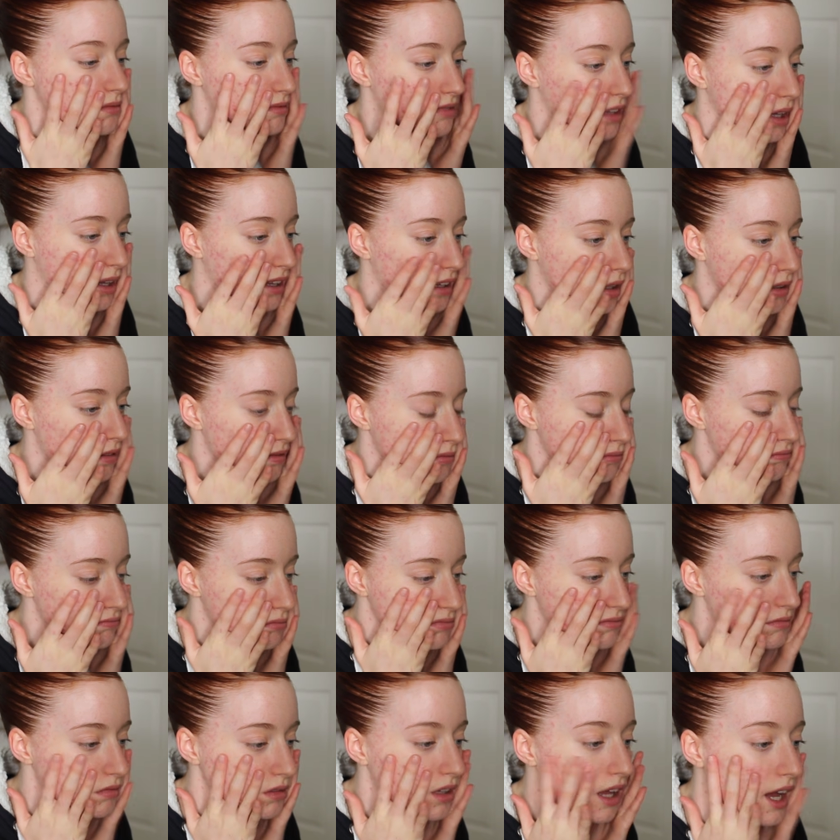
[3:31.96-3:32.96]
like
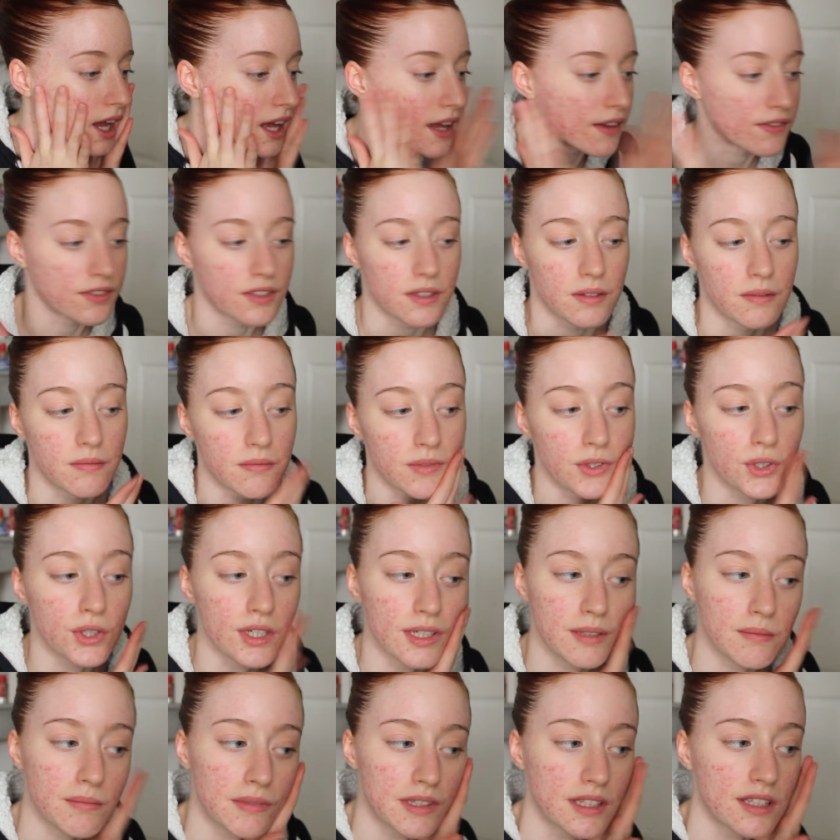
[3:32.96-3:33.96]
I have some
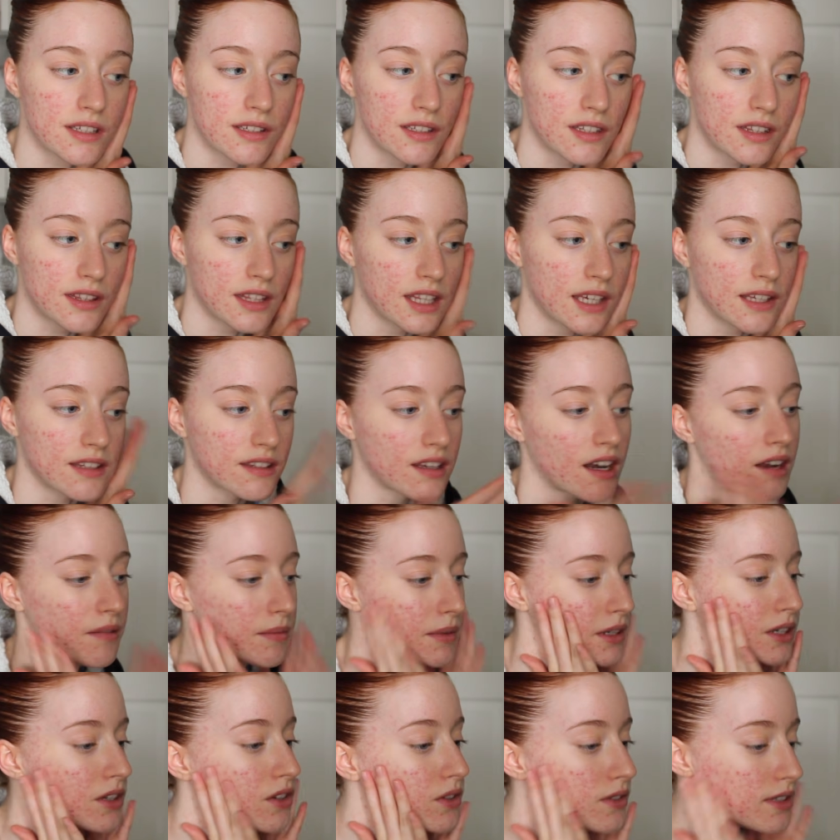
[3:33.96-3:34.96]
treatments and things that I've
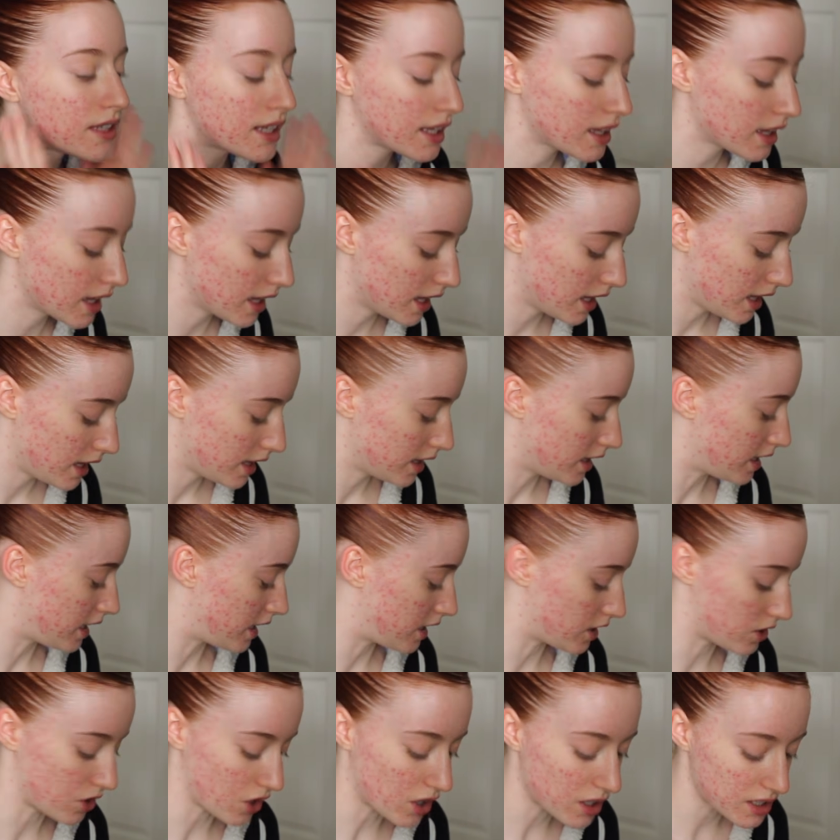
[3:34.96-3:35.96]
been using that
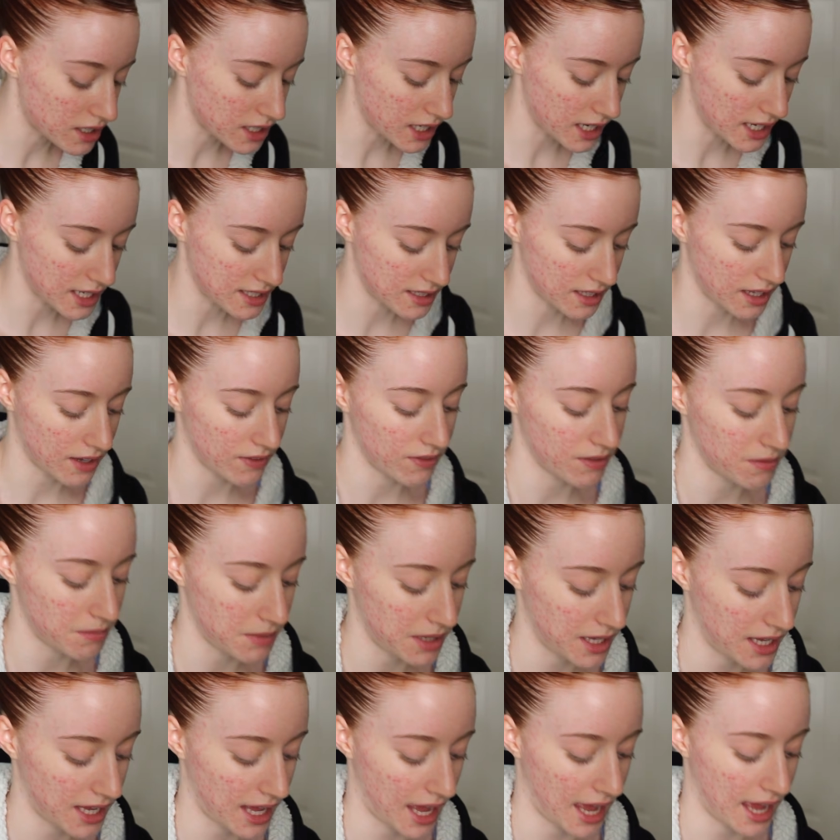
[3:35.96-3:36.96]
a doctor has given
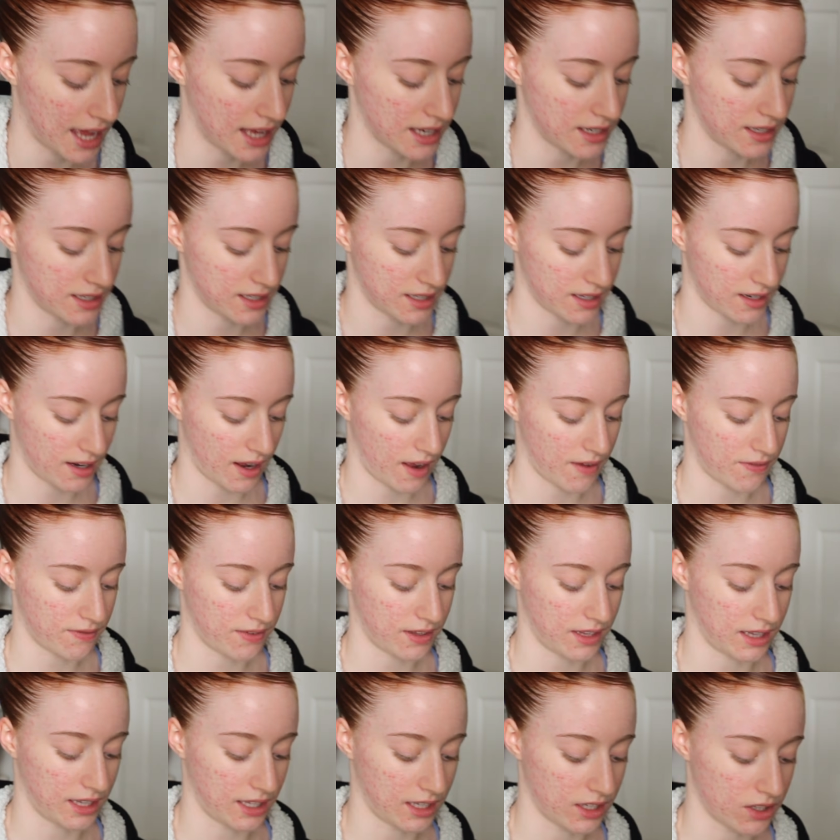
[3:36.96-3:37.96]
me, and I
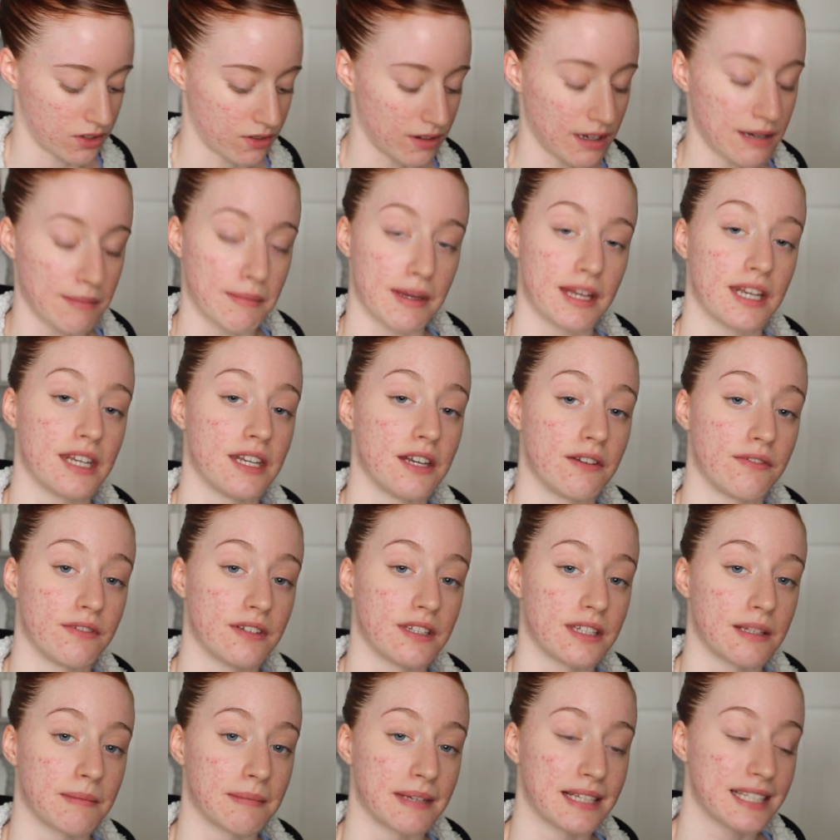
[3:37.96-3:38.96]
feel like it's really made a
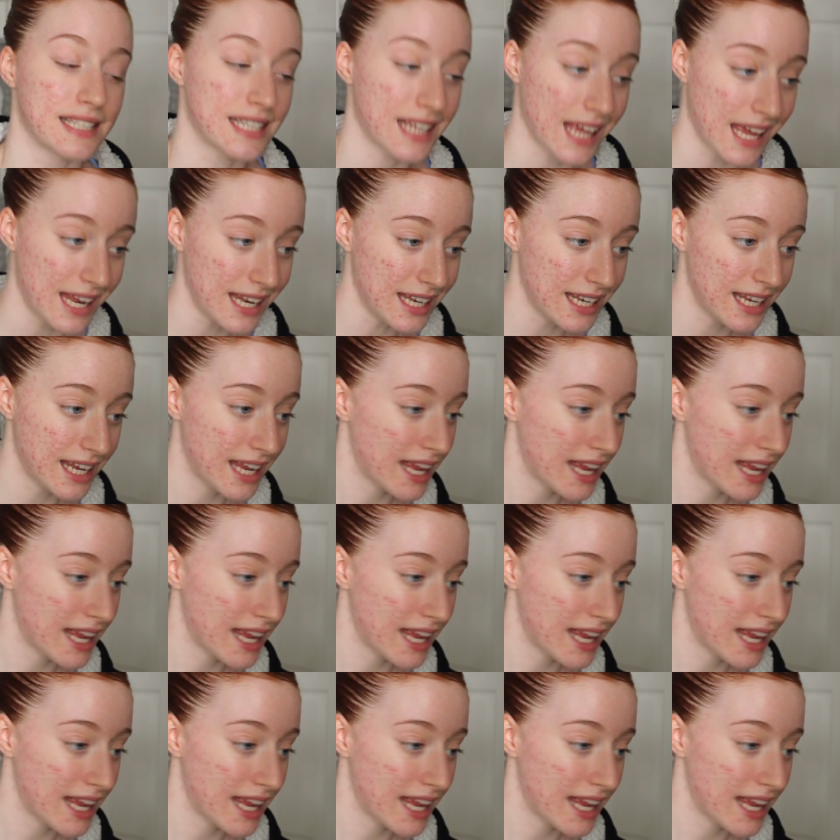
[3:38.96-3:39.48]
difference in my skin.